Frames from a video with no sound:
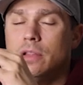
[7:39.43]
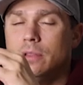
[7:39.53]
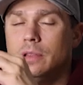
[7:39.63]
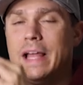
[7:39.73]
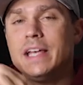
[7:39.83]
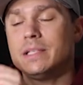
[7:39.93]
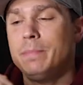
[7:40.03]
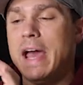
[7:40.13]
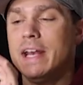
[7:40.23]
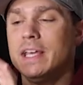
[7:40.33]
less
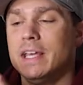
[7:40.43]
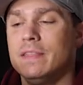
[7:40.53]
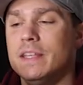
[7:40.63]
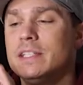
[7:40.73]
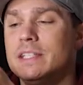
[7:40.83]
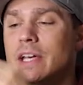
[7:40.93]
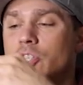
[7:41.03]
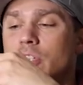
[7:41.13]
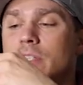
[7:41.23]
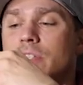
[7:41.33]
padding in this
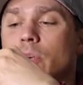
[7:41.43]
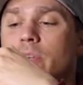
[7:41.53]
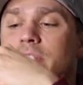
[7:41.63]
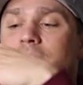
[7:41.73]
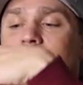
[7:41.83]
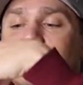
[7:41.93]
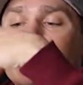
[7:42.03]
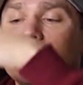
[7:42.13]
section, so it's even